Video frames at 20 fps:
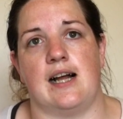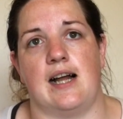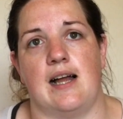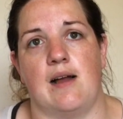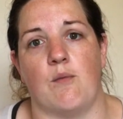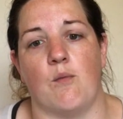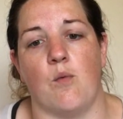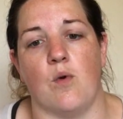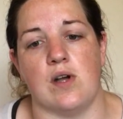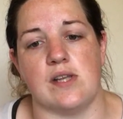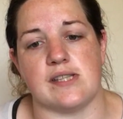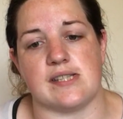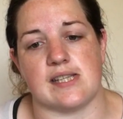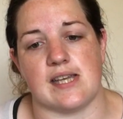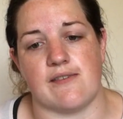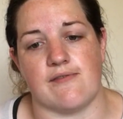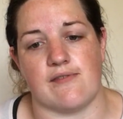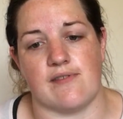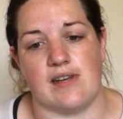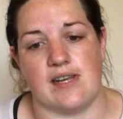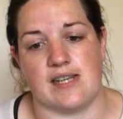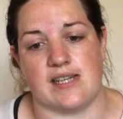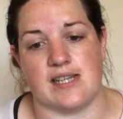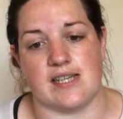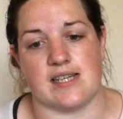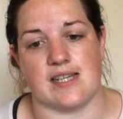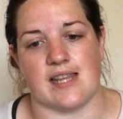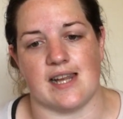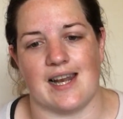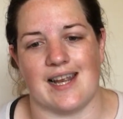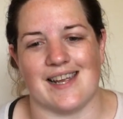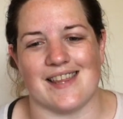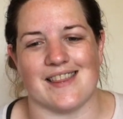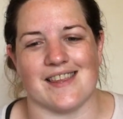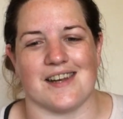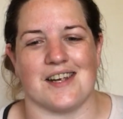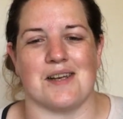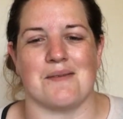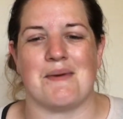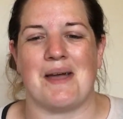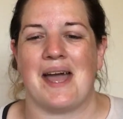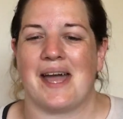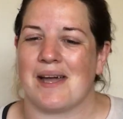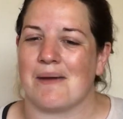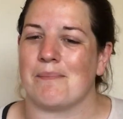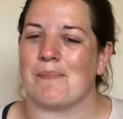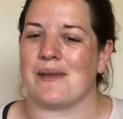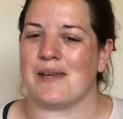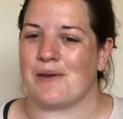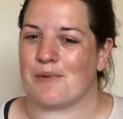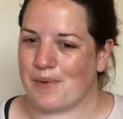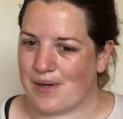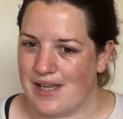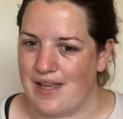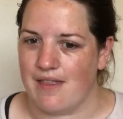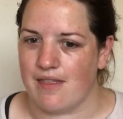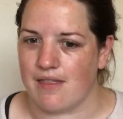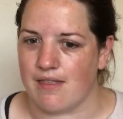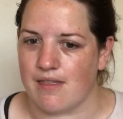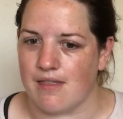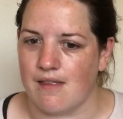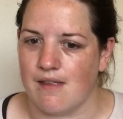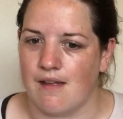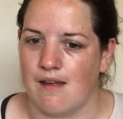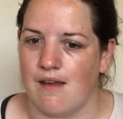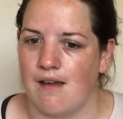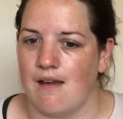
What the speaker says: Once I've knit it to the length that I'm happy with,